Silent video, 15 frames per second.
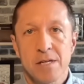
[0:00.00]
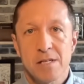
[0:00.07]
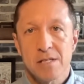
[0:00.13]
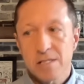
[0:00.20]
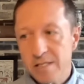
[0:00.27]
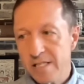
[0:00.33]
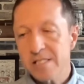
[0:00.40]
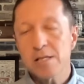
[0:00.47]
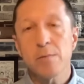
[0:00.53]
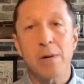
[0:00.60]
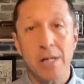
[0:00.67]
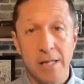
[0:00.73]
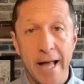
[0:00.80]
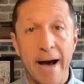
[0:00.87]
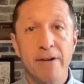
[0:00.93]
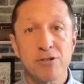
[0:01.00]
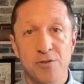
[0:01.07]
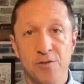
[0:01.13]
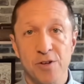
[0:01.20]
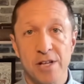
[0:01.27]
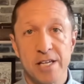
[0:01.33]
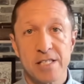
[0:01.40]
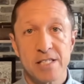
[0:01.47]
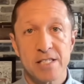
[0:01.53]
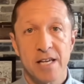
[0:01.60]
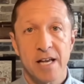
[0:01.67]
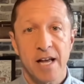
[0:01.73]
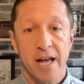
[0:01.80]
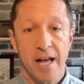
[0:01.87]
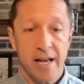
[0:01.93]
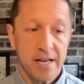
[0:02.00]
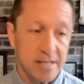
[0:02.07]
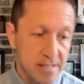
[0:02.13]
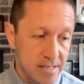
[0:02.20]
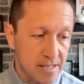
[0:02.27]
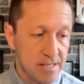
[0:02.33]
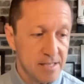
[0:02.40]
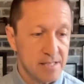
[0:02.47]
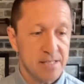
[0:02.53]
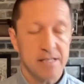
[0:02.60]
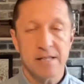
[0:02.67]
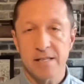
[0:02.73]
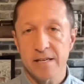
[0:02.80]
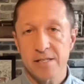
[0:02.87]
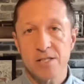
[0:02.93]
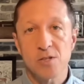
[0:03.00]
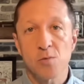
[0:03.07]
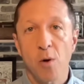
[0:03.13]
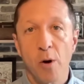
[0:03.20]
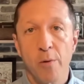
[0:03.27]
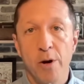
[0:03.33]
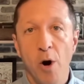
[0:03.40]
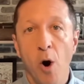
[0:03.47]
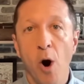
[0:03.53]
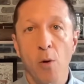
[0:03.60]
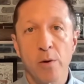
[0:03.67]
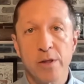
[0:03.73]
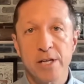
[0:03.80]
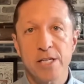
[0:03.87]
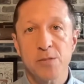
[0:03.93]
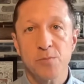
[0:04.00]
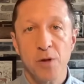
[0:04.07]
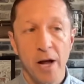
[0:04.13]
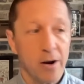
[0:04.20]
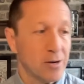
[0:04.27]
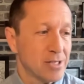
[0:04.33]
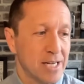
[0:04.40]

The system allows for this, and this is where we are with these players.